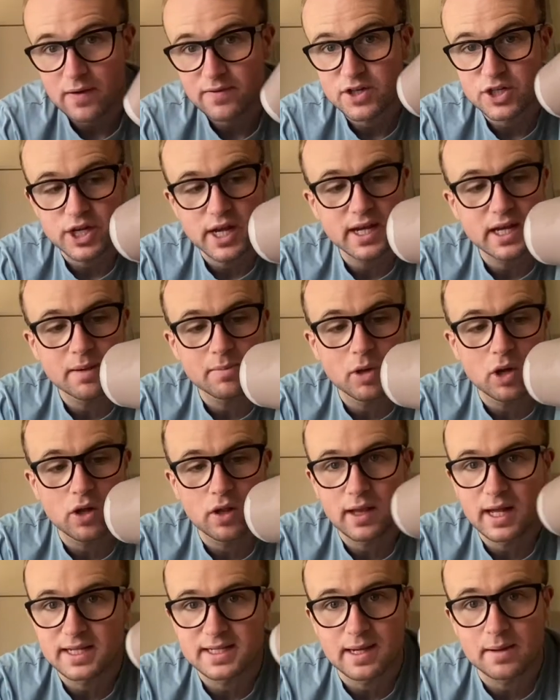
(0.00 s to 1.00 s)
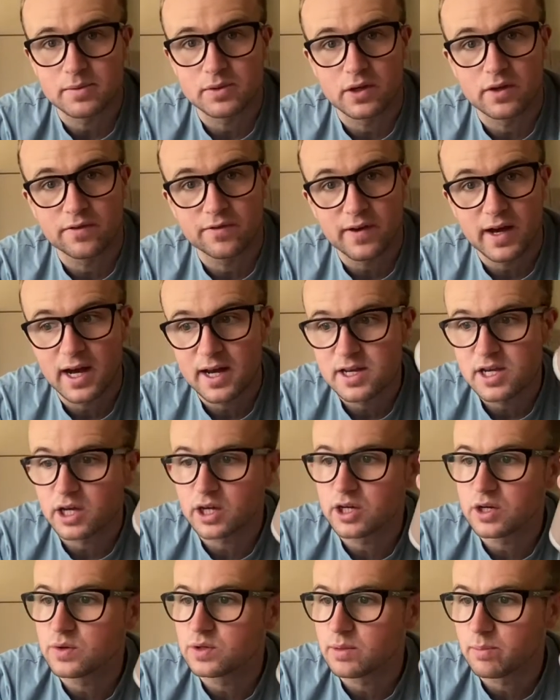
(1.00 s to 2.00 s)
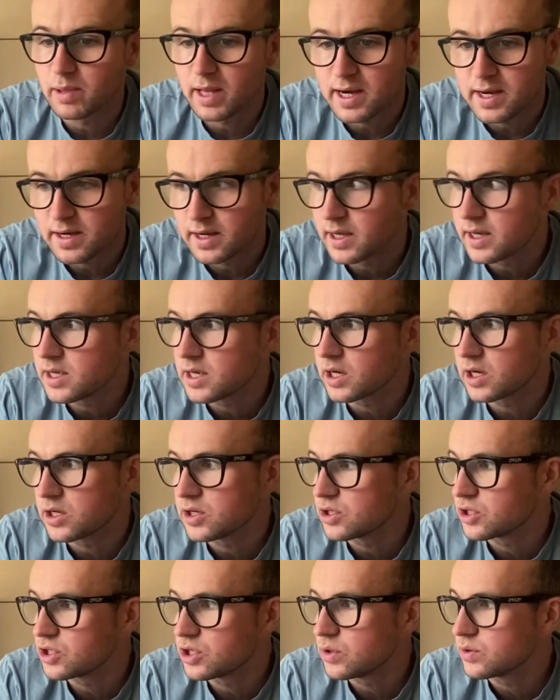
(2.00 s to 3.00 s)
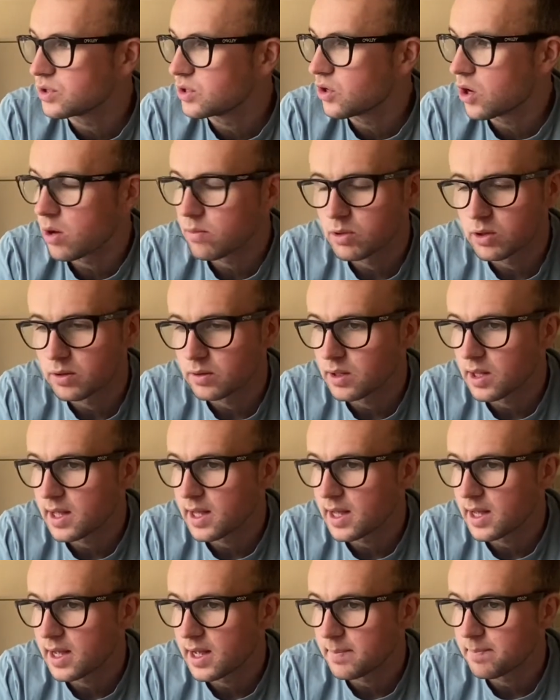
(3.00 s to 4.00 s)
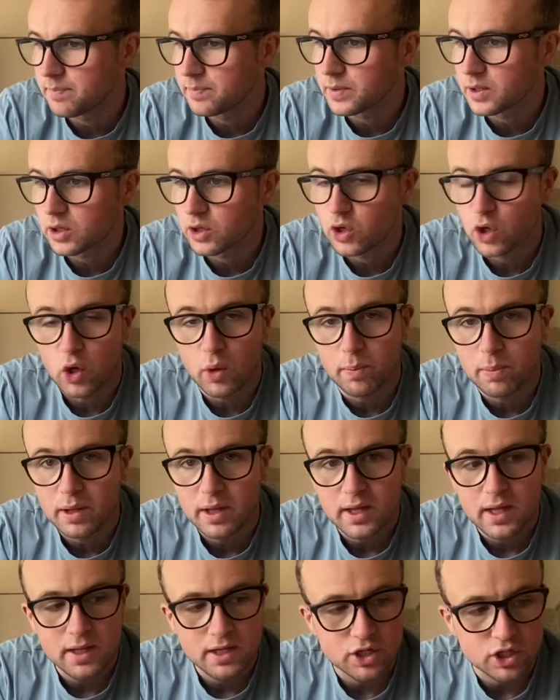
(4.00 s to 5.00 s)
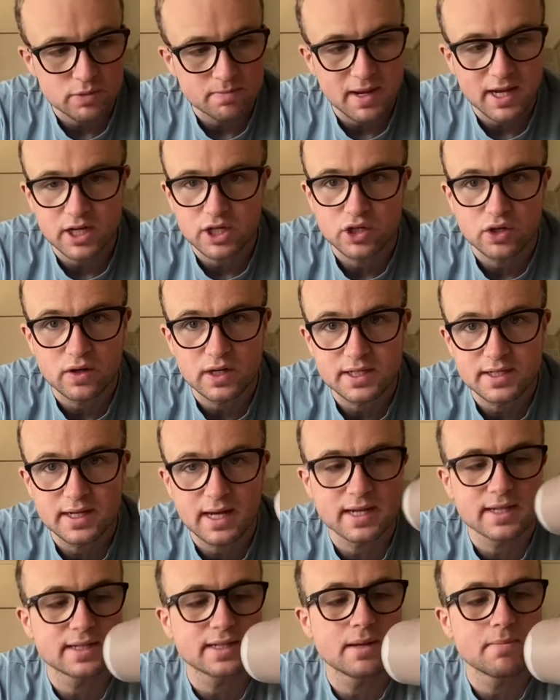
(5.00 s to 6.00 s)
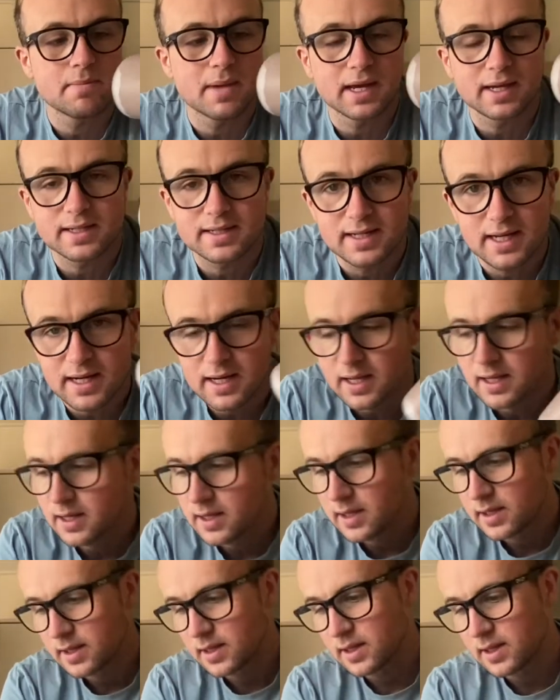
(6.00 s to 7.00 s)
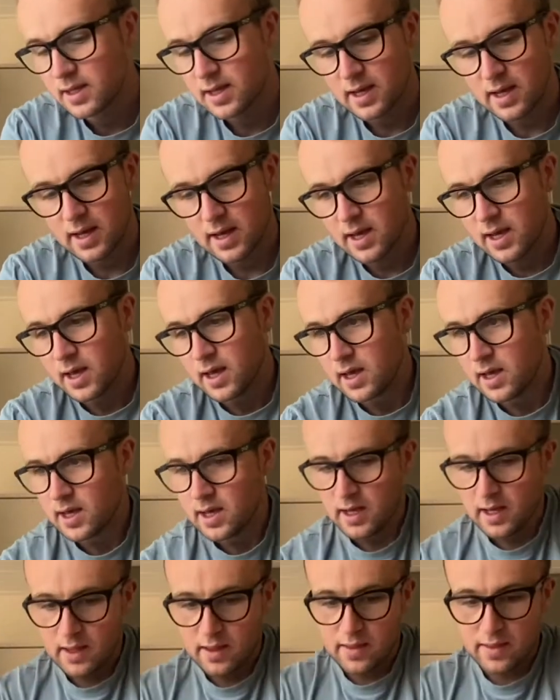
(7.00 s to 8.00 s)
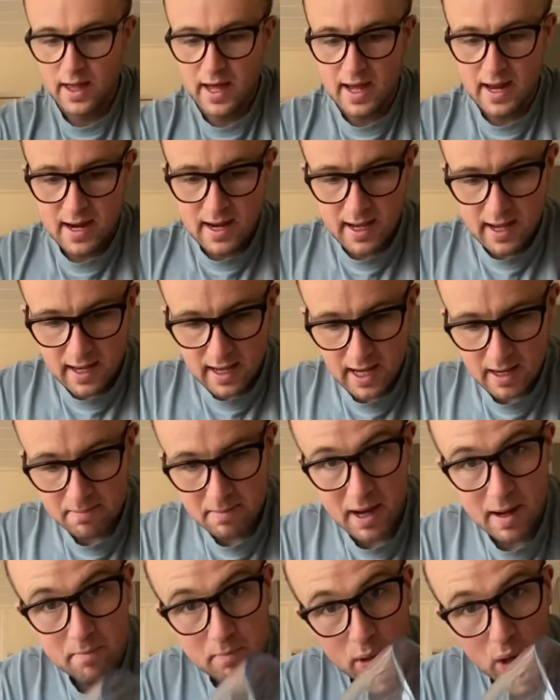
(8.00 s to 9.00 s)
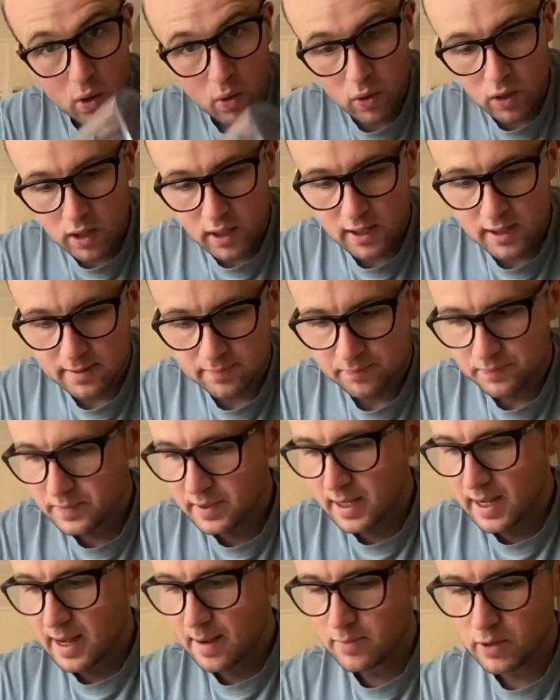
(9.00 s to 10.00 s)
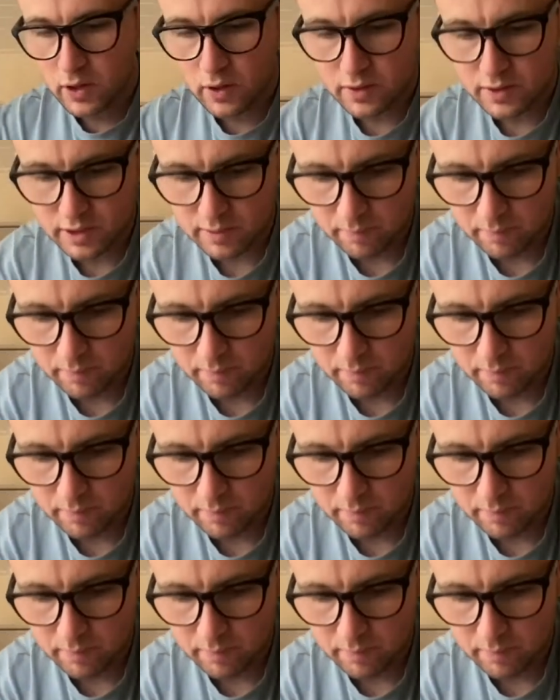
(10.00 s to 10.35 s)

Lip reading: a shaker bottle, that's absolutely fine. You can use a blender, you can just use a normal cup. Just make sure it's nicely mixed in. Then, in my bowl, I'm going to